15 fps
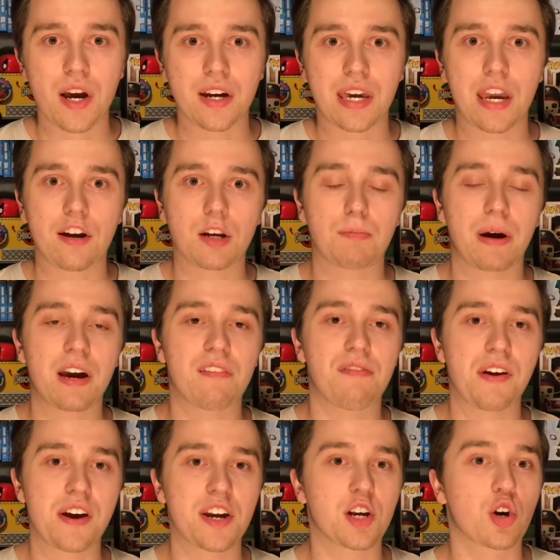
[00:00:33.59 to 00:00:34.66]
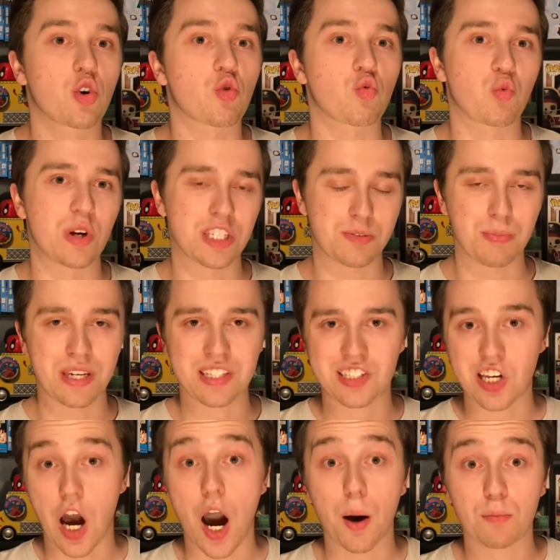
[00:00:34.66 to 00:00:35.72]
carried by a very charismatic
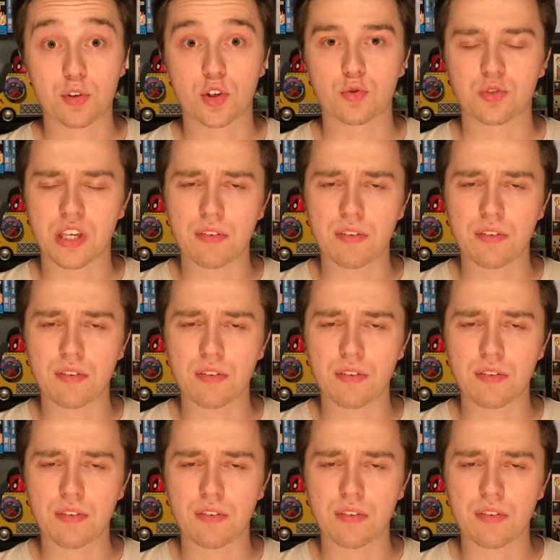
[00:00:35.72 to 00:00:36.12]
Tom Cruise,